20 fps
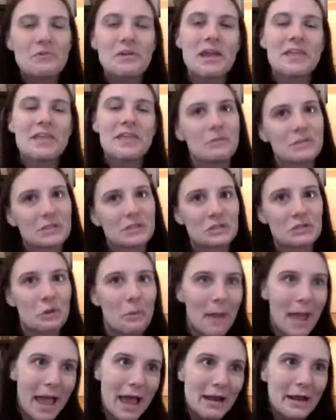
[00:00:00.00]
Okay, that wasn't
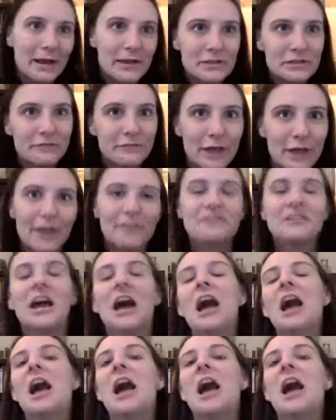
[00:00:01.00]
so bad. I survived.